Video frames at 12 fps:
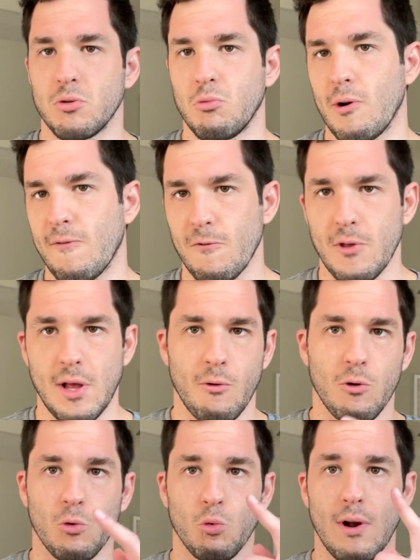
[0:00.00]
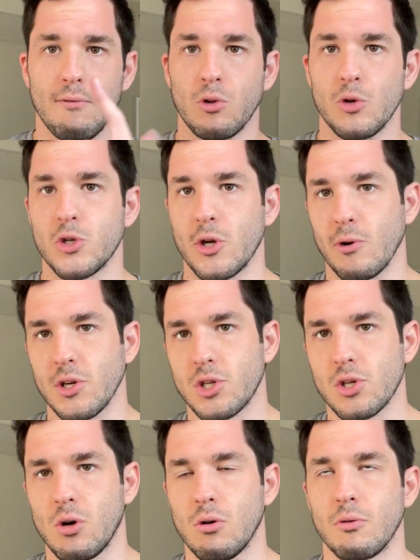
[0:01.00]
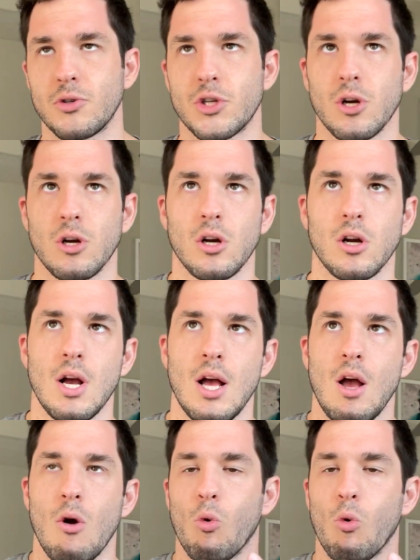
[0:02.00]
whether they were a Revolutionary soldier,